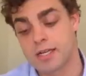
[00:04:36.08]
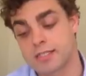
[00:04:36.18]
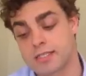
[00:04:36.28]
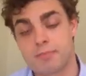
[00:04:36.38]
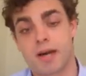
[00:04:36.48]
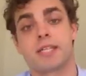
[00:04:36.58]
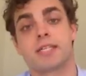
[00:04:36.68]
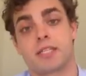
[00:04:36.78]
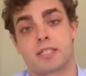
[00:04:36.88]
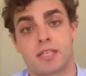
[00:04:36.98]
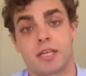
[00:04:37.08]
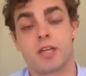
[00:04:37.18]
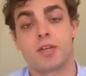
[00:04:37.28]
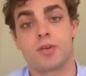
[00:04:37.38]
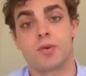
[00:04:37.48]
the money that
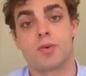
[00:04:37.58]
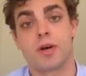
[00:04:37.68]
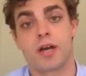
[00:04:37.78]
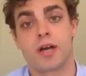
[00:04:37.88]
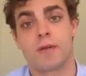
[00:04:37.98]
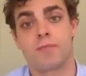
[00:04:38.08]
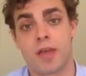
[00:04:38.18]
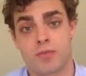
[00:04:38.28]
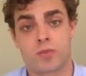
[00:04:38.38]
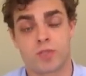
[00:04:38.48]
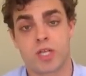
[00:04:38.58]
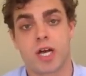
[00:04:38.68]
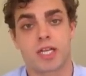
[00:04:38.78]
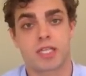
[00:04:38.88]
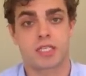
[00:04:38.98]
you have to
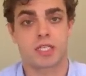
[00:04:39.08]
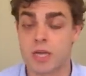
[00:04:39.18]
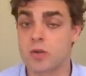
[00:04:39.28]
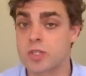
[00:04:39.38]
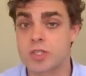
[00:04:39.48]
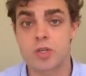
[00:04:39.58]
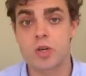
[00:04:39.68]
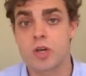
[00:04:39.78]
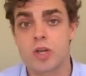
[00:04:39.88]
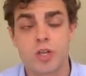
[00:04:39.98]
start. And also,